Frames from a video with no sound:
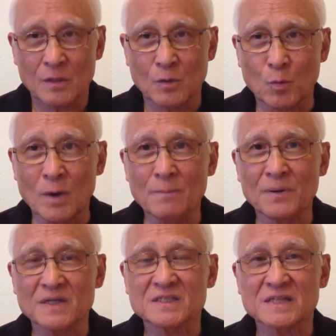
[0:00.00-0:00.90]
The
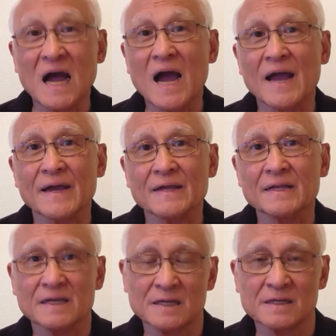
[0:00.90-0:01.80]

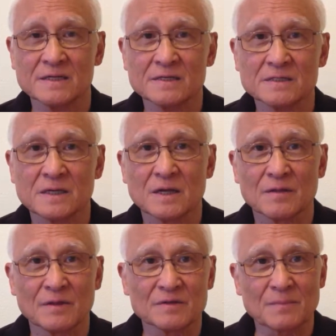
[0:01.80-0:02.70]
1+9 is,
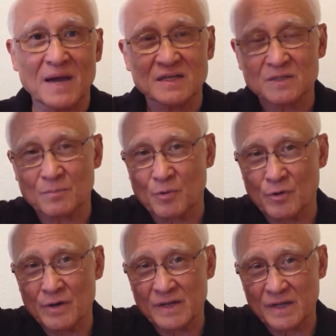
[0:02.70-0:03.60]
there's a master
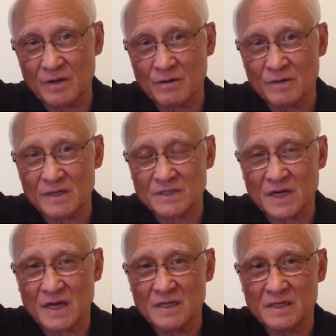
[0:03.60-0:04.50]
point here in the
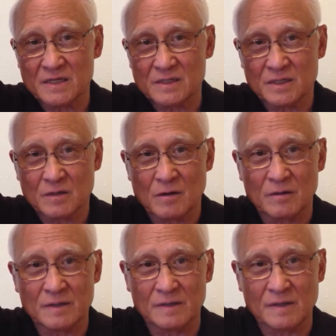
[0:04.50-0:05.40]
Chinese,
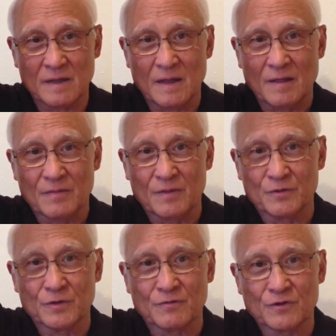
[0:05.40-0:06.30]
call it the
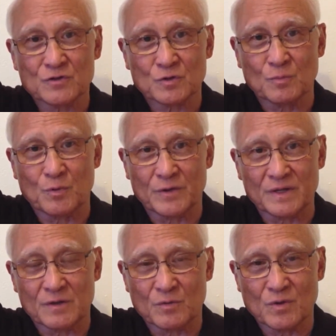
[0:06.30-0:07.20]
universal
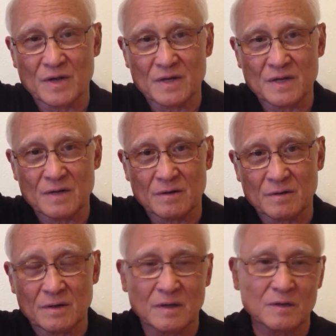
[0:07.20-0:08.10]
point, right in here,
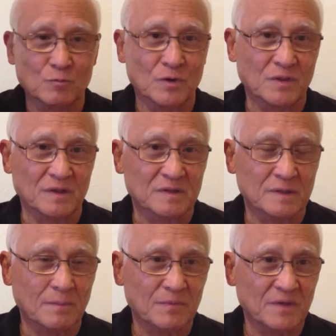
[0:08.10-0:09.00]
where the
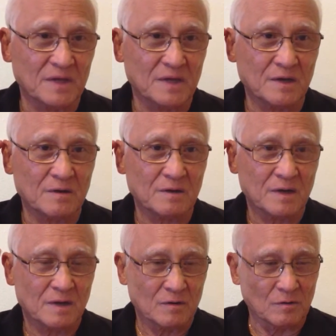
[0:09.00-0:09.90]
tip of the
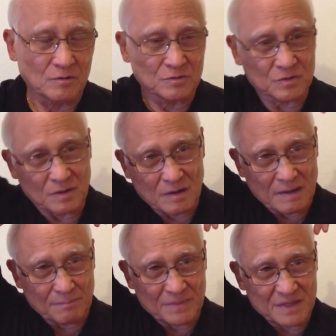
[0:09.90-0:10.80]
ear goes
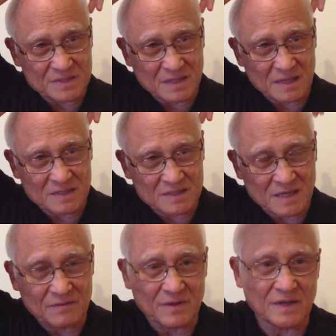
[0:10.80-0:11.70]
and meets the other
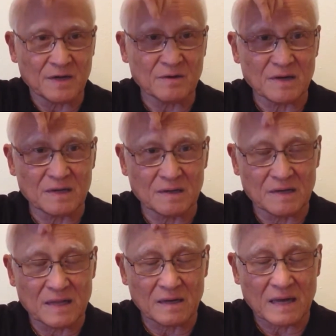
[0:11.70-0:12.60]
side of the ear, and the
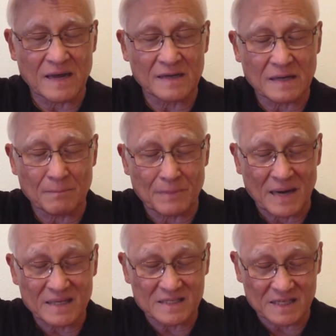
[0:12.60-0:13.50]
line that
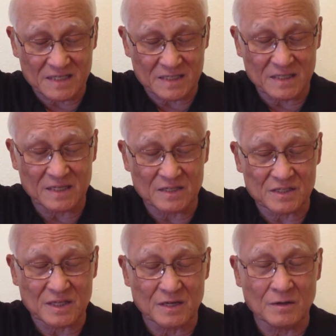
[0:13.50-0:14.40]
bisects it in the
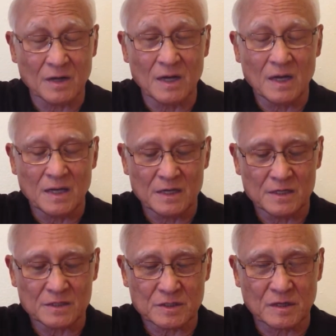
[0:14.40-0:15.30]
center
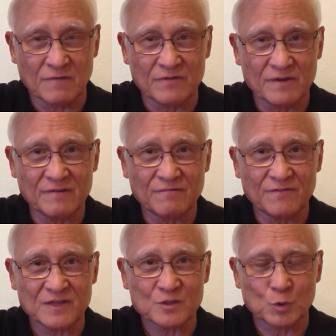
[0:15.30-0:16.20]
is governing
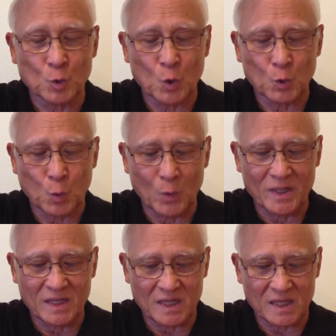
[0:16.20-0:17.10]
vessel
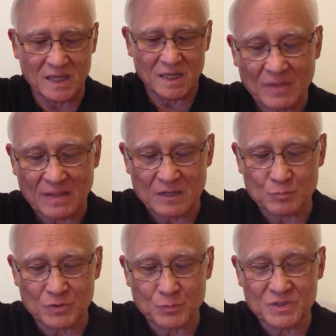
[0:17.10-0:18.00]
20.
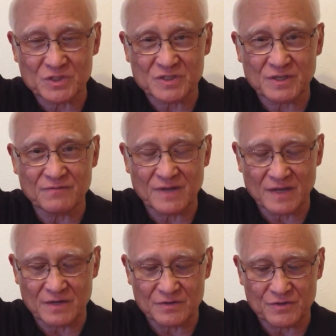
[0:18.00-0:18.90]
That's what would receive the
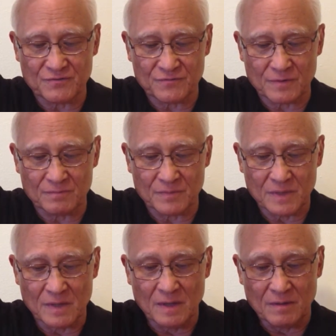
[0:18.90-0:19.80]
energy from
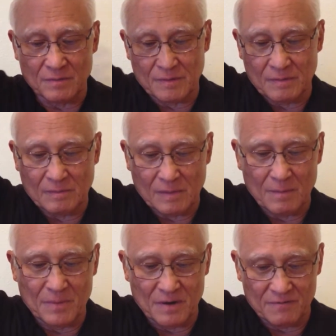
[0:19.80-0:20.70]

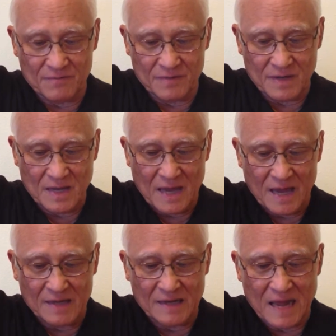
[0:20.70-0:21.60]
above.
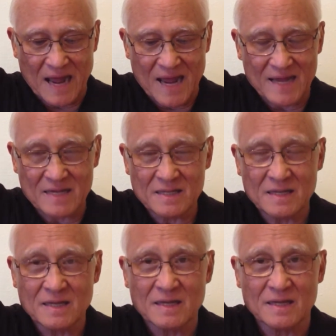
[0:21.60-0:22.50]
And 9
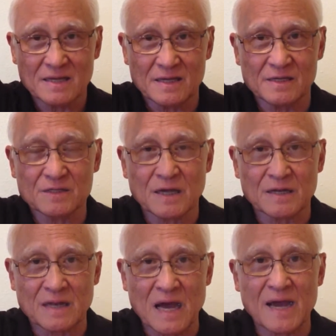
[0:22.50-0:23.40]

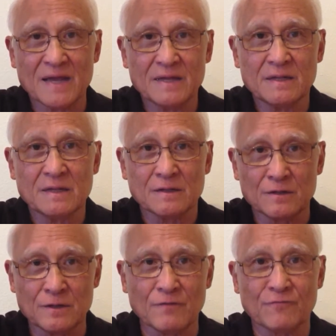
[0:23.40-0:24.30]
is 9
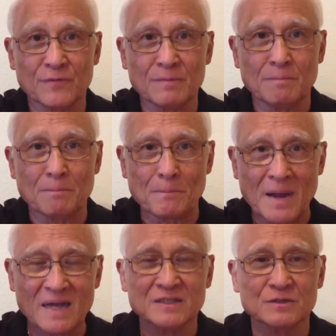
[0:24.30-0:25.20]
different
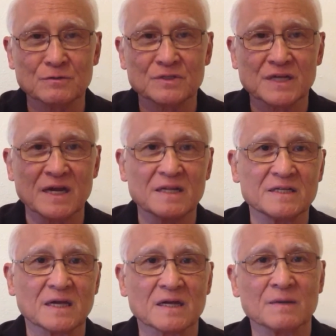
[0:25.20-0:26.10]
master
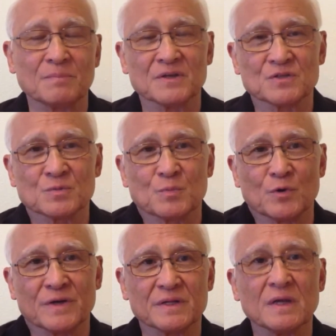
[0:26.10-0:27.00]
Chinese acupuncture
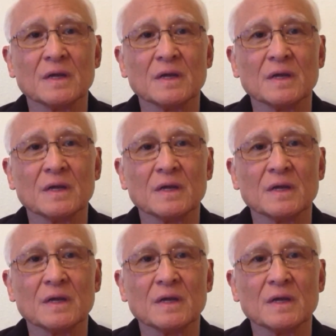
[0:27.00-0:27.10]
point.